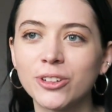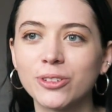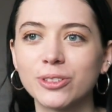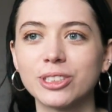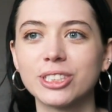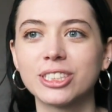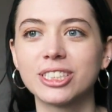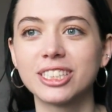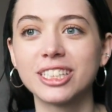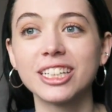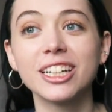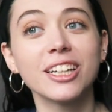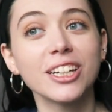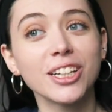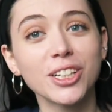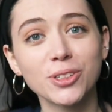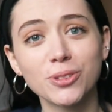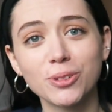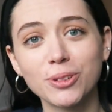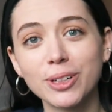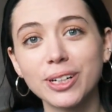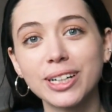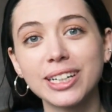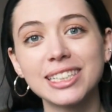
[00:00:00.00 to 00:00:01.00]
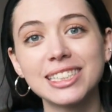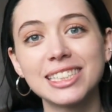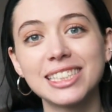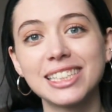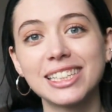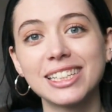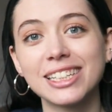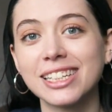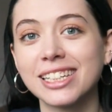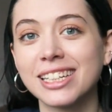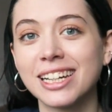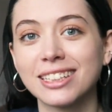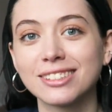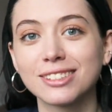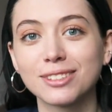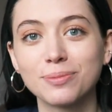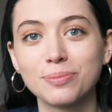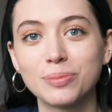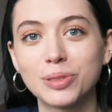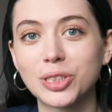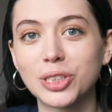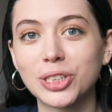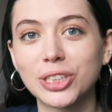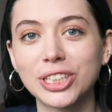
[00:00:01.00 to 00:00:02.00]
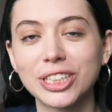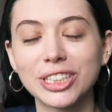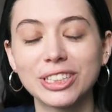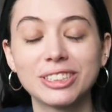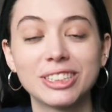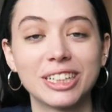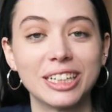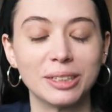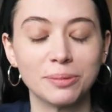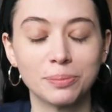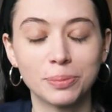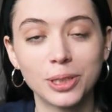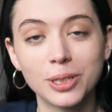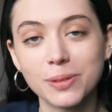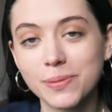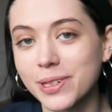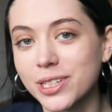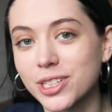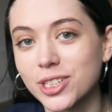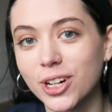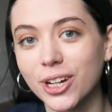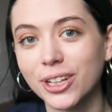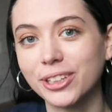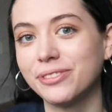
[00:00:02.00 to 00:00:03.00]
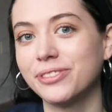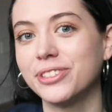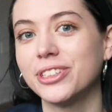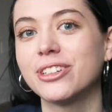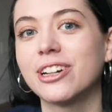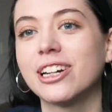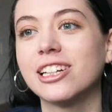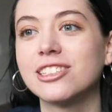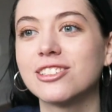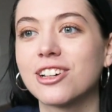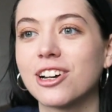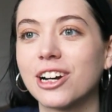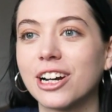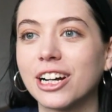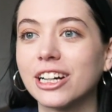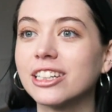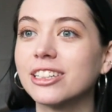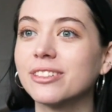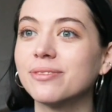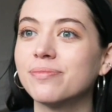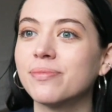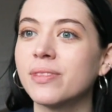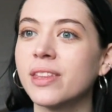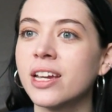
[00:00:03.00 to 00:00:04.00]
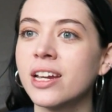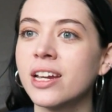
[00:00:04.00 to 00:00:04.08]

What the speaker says: We're still in quarantine, as I'm sure like pretty much all of you guys are.